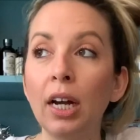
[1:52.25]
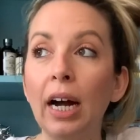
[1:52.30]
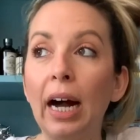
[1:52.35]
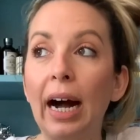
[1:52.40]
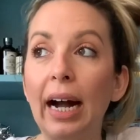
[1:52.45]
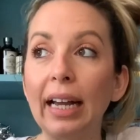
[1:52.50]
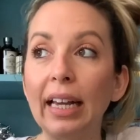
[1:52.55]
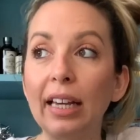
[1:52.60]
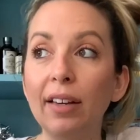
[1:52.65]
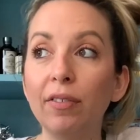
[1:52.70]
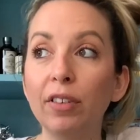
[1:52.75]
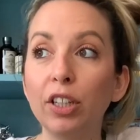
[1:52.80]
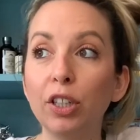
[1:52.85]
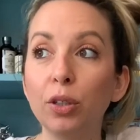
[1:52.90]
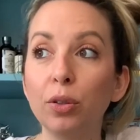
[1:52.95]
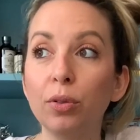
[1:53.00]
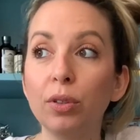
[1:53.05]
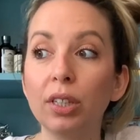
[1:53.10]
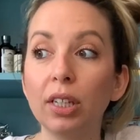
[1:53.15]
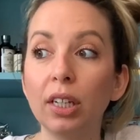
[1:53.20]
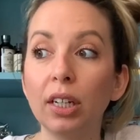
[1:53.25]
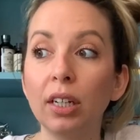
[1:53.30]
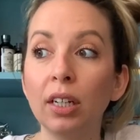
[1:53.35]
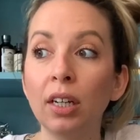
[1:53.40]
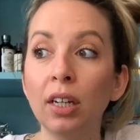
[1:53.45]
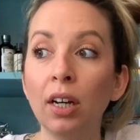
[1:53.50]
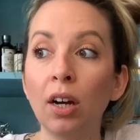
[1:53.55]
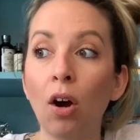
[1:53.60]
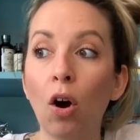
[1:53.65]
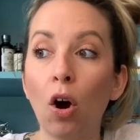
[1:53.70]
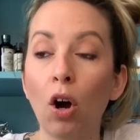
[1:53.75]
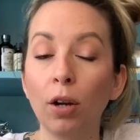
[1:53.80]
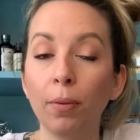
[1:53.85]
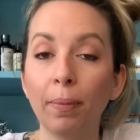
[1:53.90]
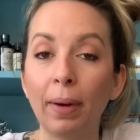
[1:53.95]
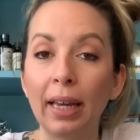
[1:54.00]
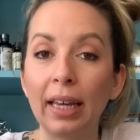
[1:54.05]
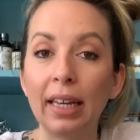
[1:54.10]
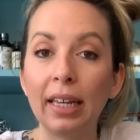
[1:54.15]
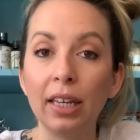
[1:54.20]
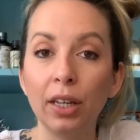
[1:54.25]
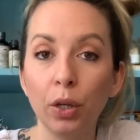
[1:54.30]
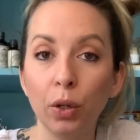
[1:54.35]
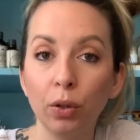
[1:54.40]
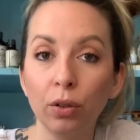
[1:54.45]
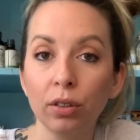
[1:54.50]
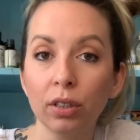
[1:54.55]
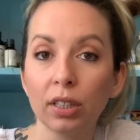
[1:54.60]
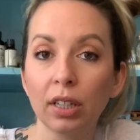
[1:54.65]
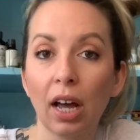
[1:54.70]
I even use it on my heels.